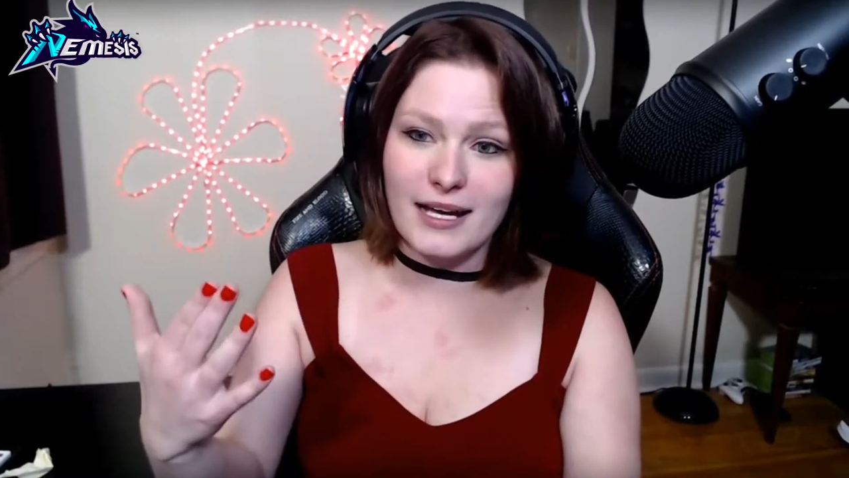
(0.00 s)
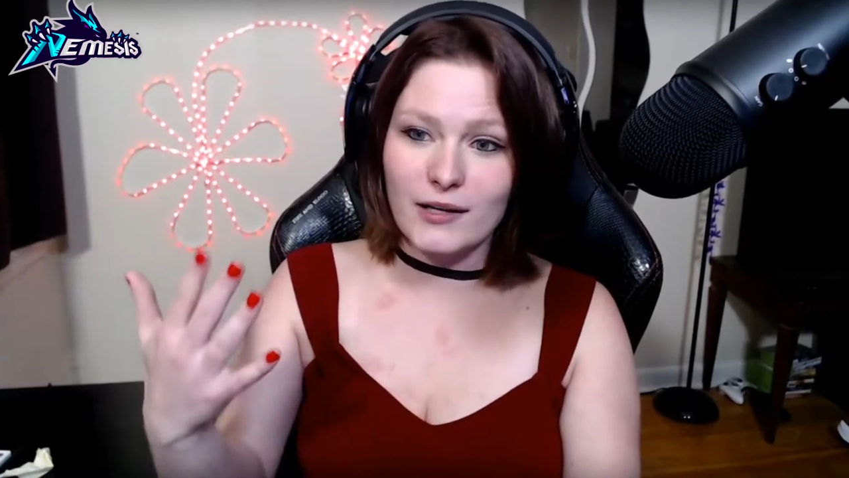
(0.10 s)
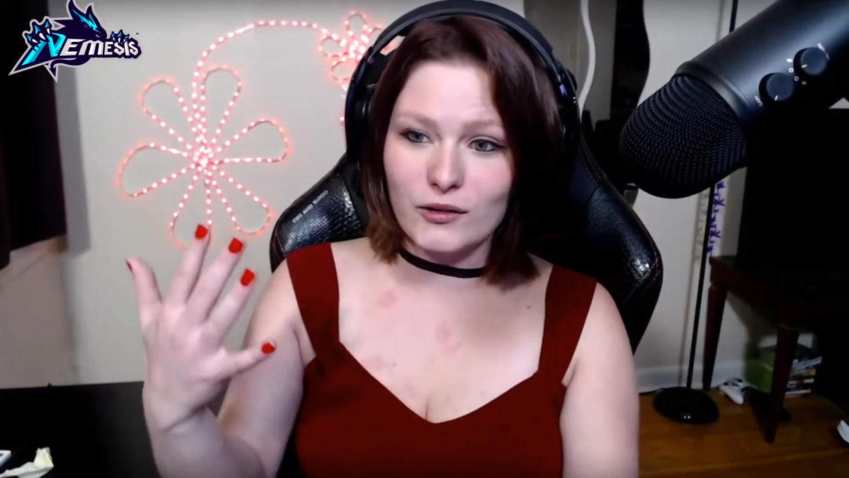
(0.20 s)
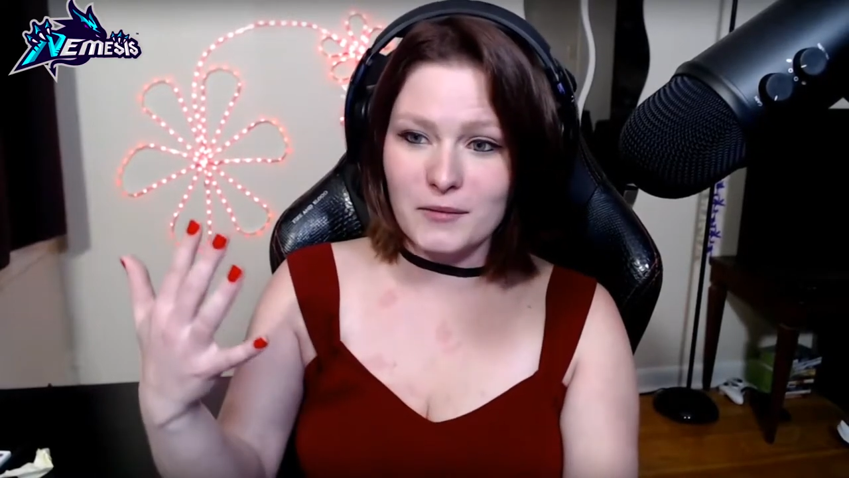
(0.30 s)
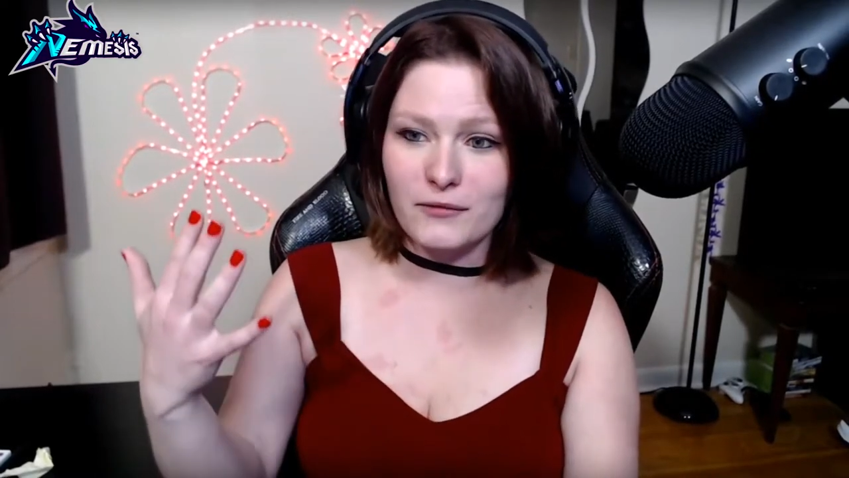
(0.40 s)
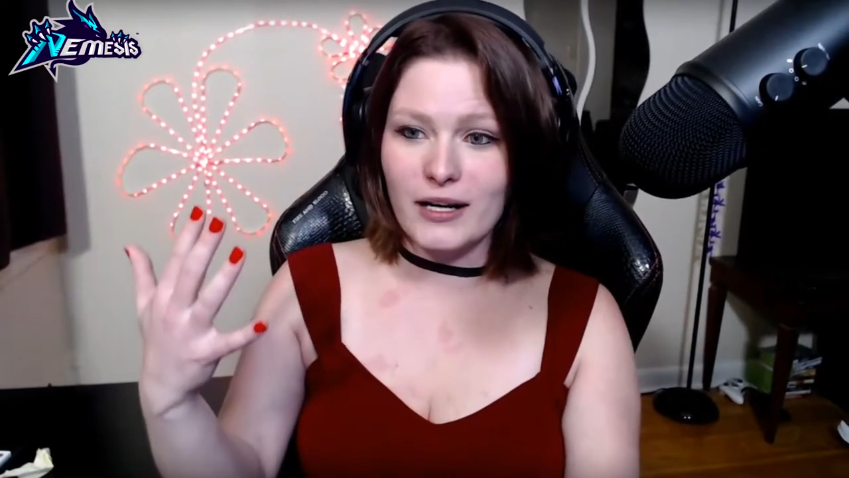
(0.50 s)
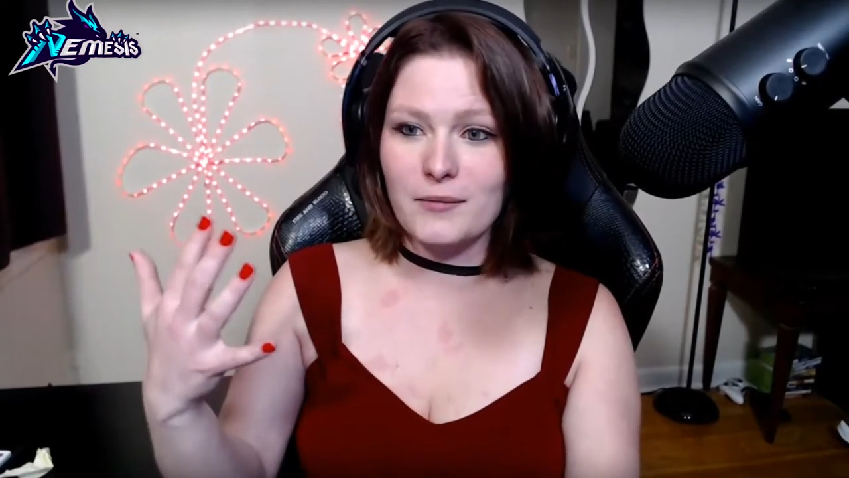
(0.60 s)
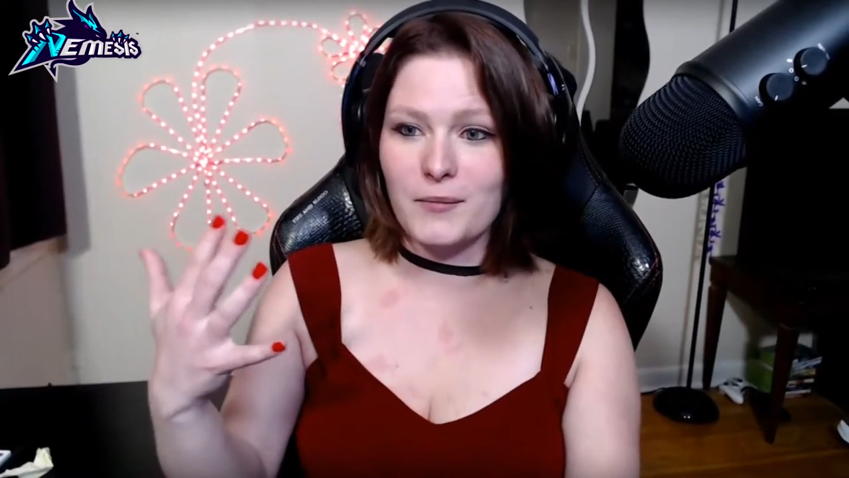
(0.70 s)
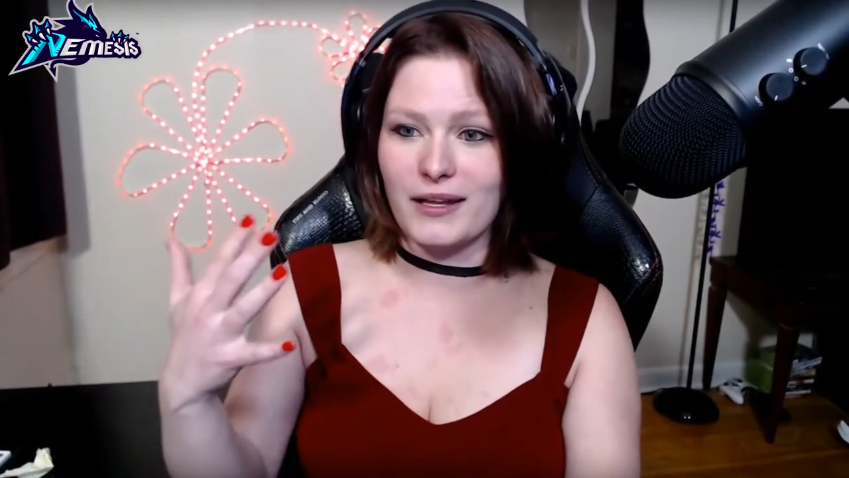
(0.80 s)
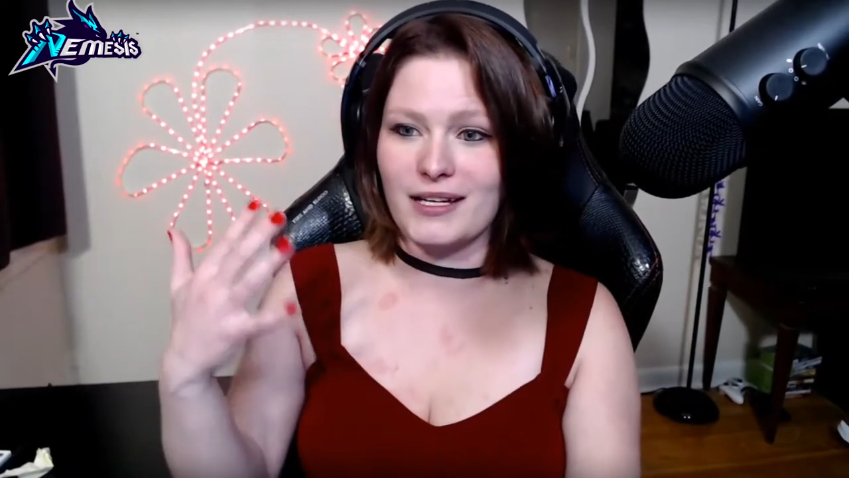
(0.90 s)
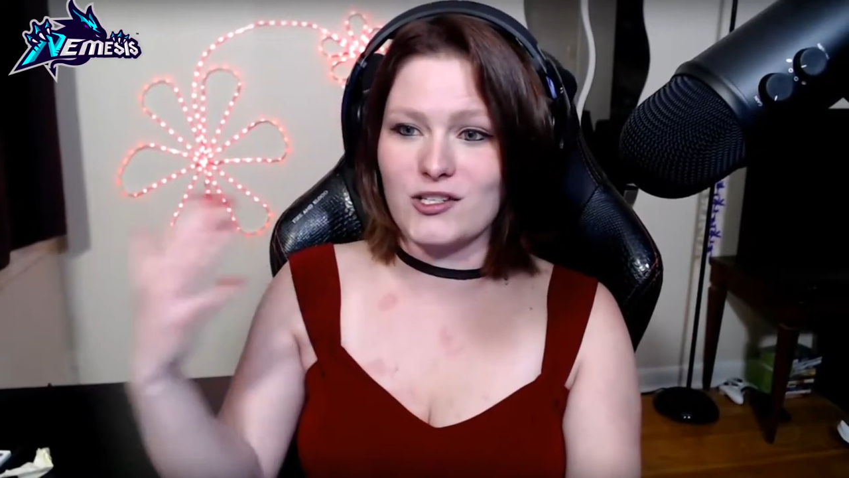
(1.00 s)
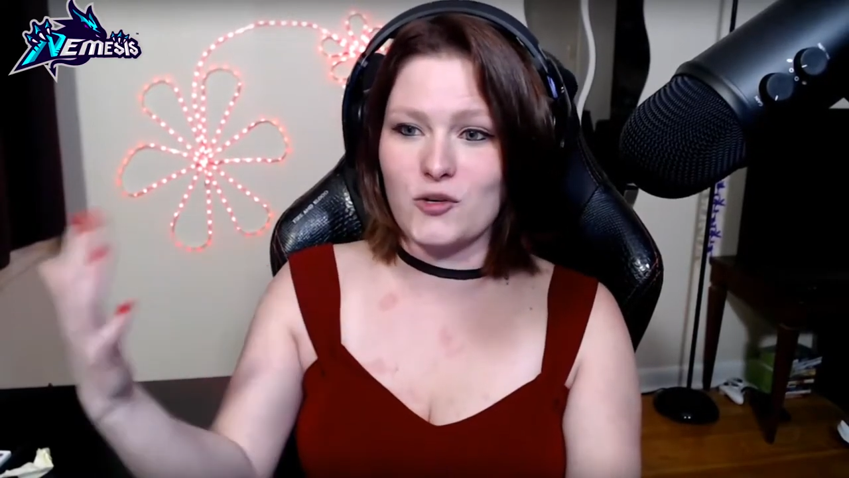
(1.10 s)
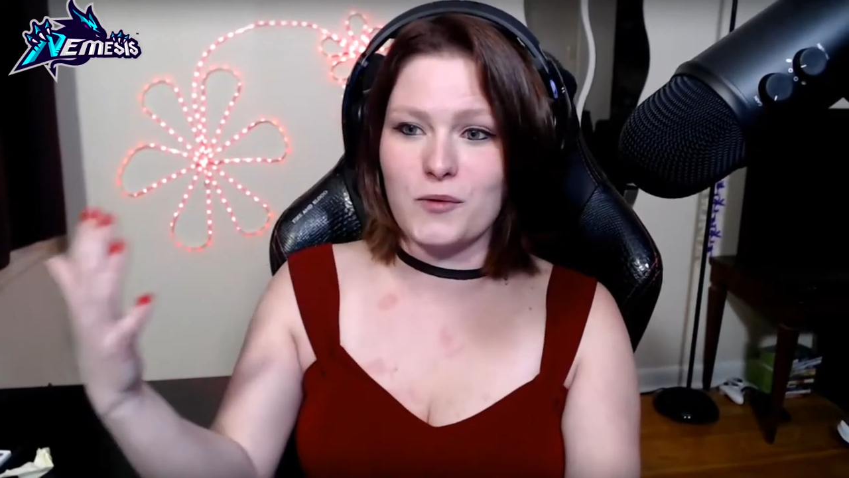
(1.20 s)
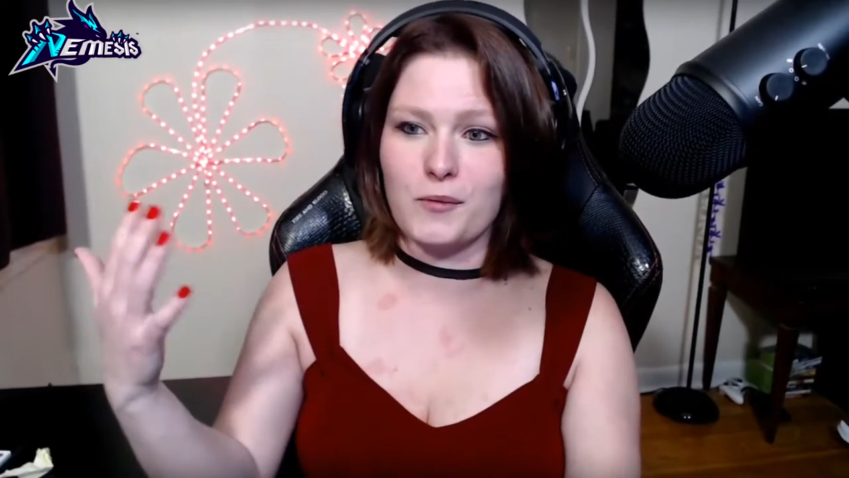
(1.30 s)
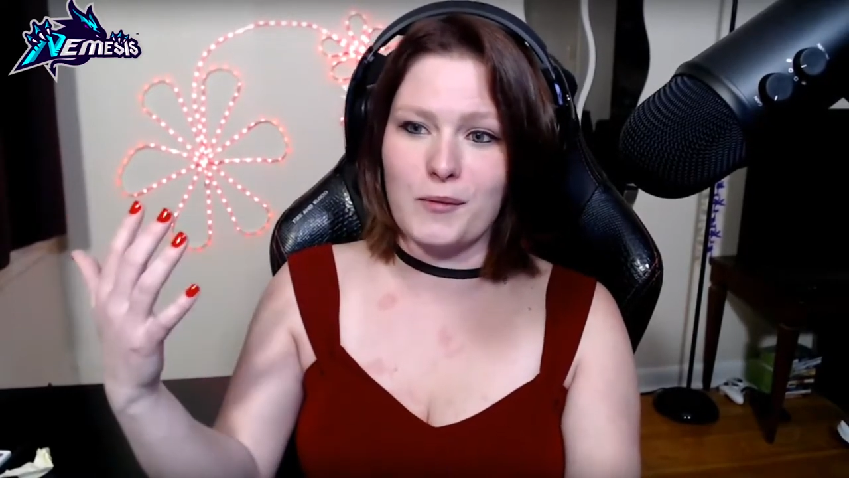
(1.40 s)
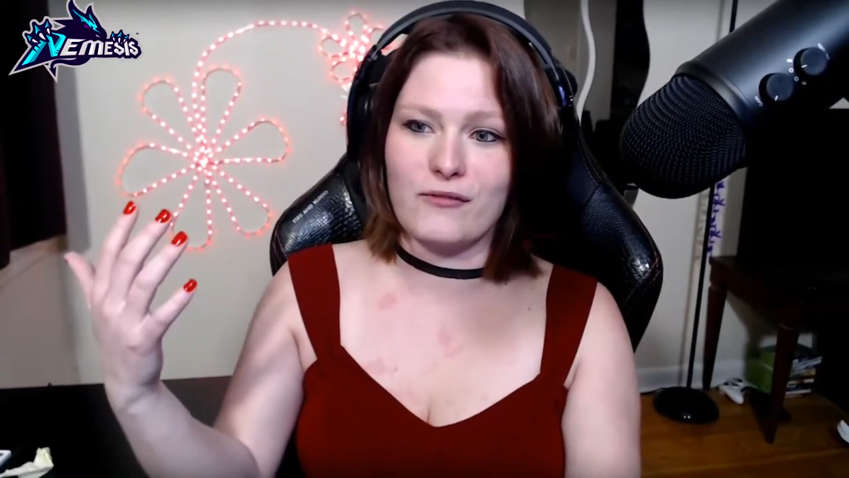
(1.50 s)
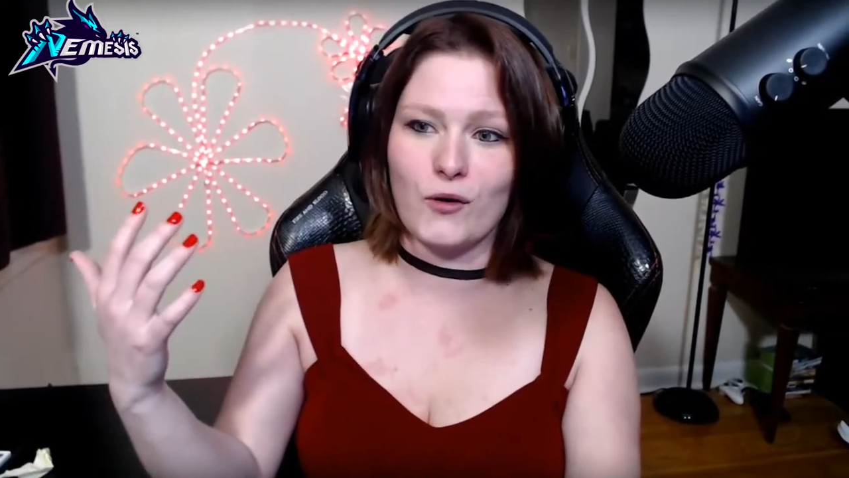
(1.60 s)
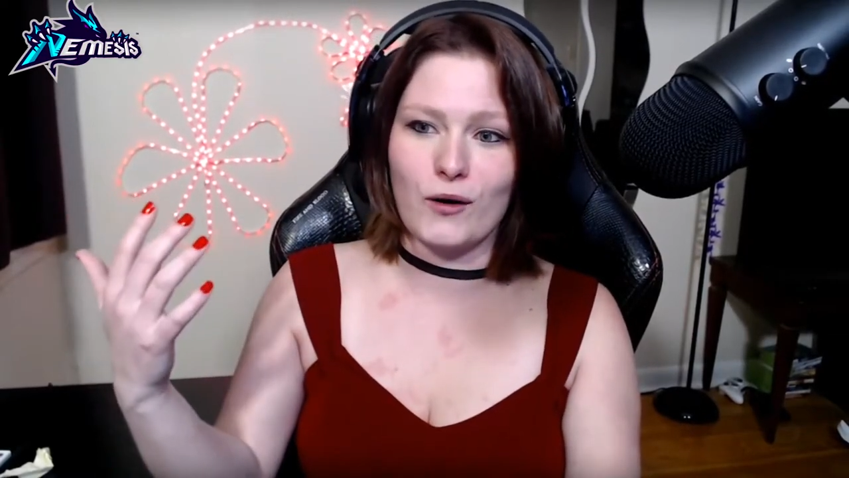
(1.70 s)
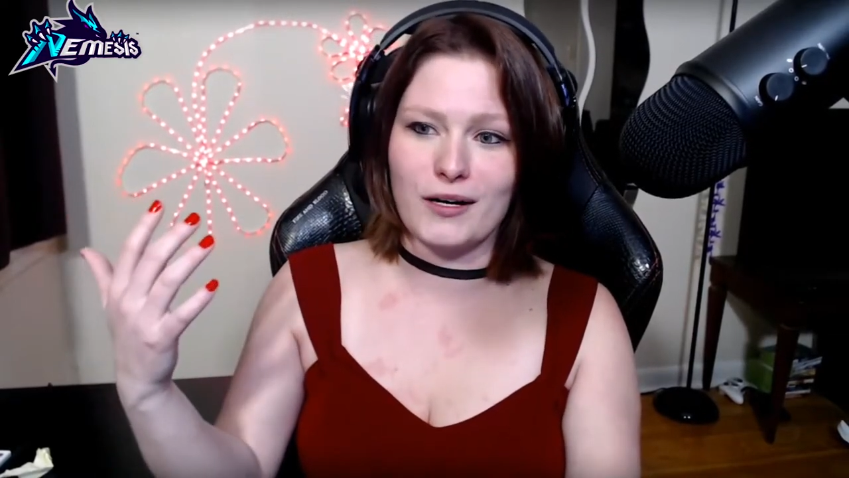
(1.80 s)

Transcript: I'd only been raided by like two people before,